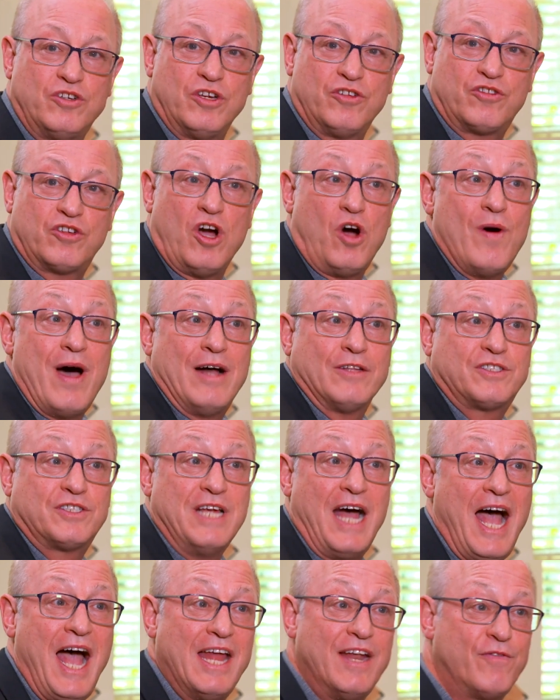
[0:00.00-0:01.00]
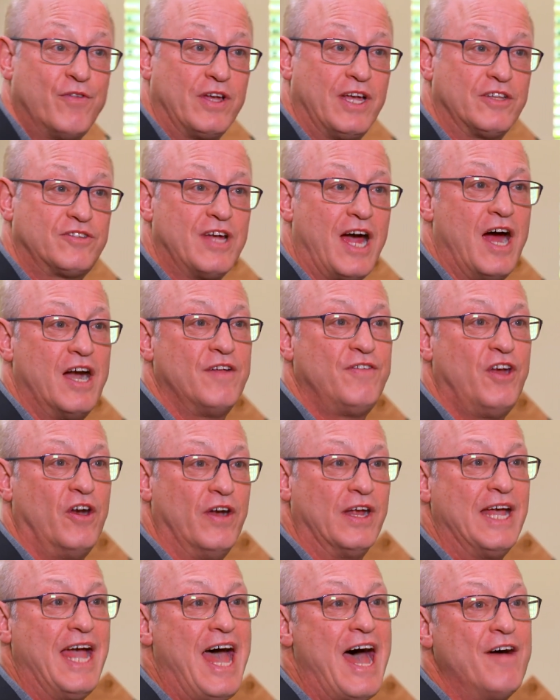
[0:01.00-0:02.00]
just go outside. If we get tired of
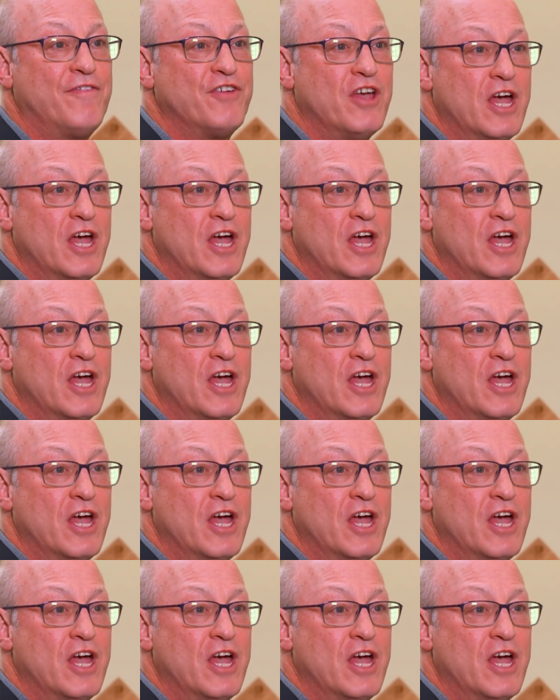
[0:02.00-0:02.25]
hearing F,